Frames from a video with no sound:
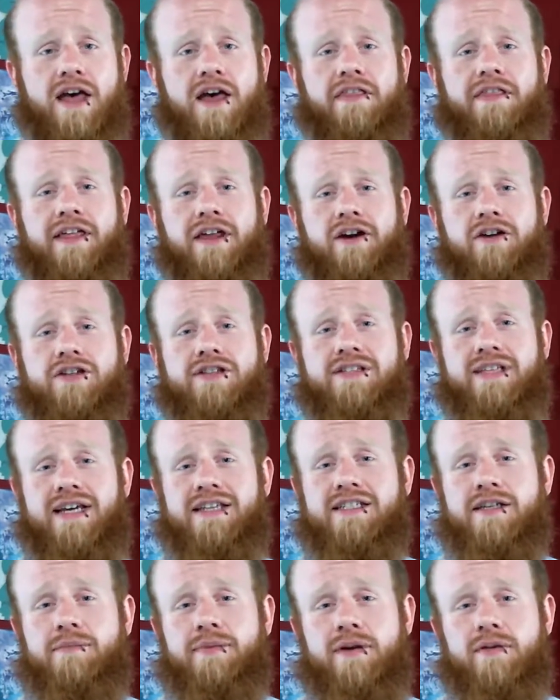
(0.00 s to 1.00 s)
that are set
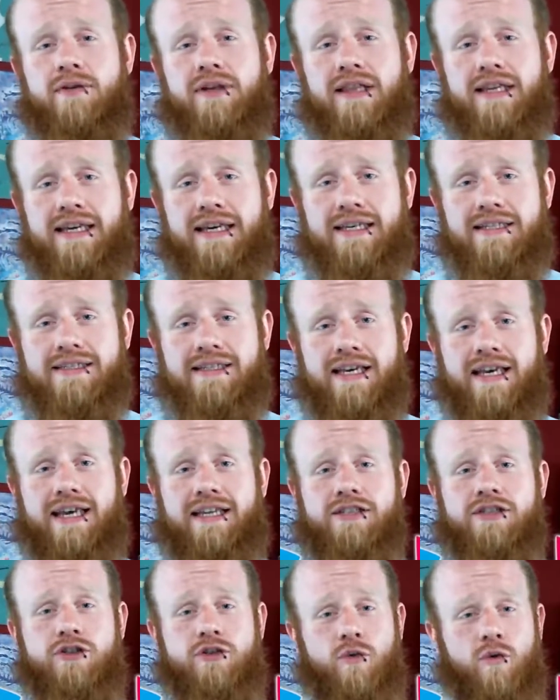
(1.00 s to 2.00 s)
to be released
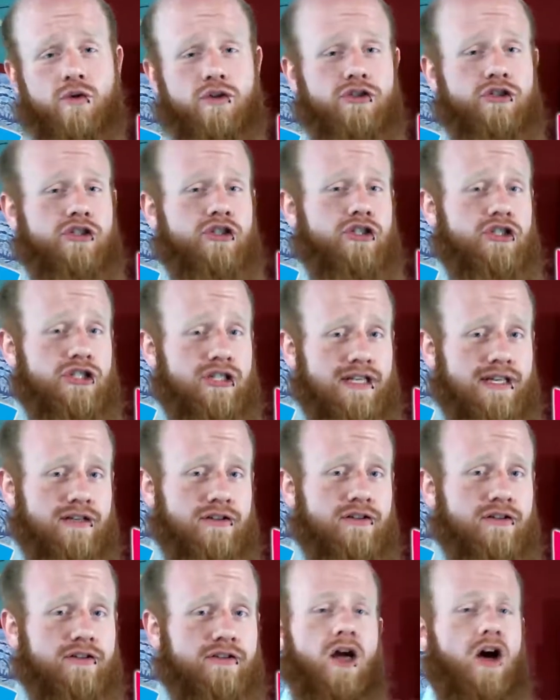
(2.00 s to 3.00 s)
in Sword and
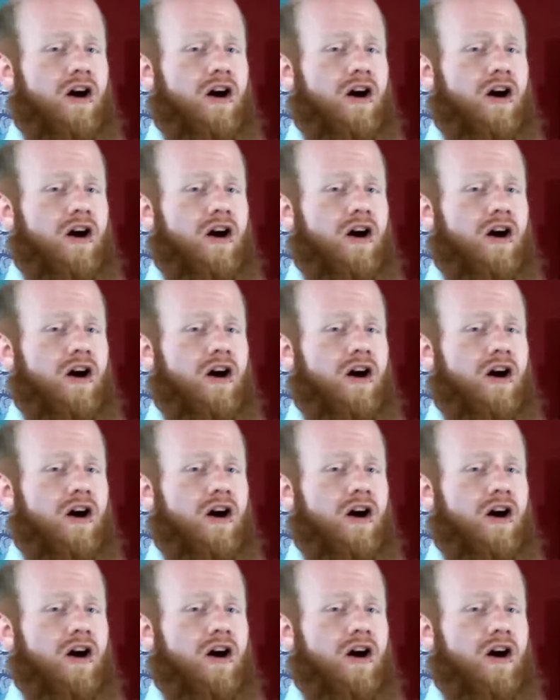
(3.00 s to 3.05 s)
Shield